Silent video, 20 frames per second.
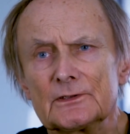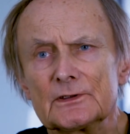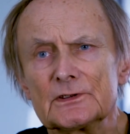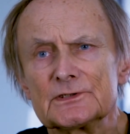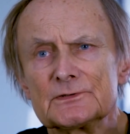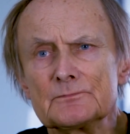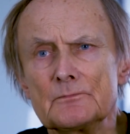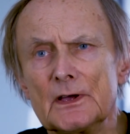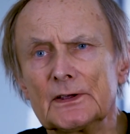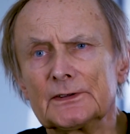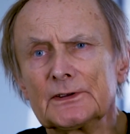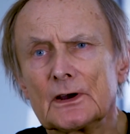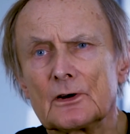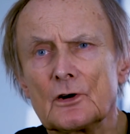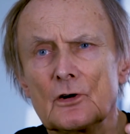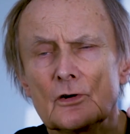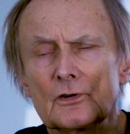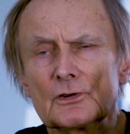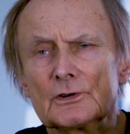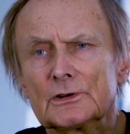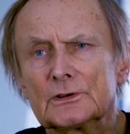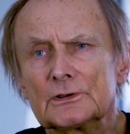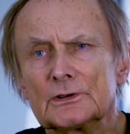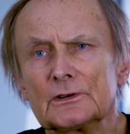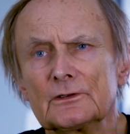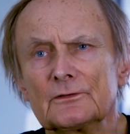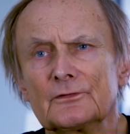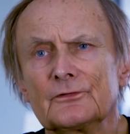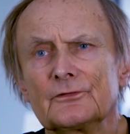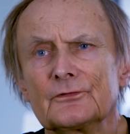this
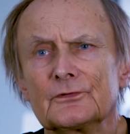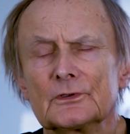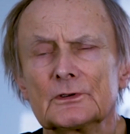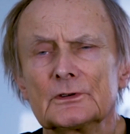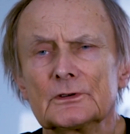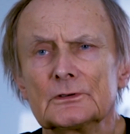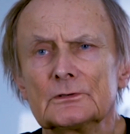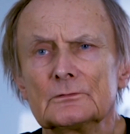metacognitive uh,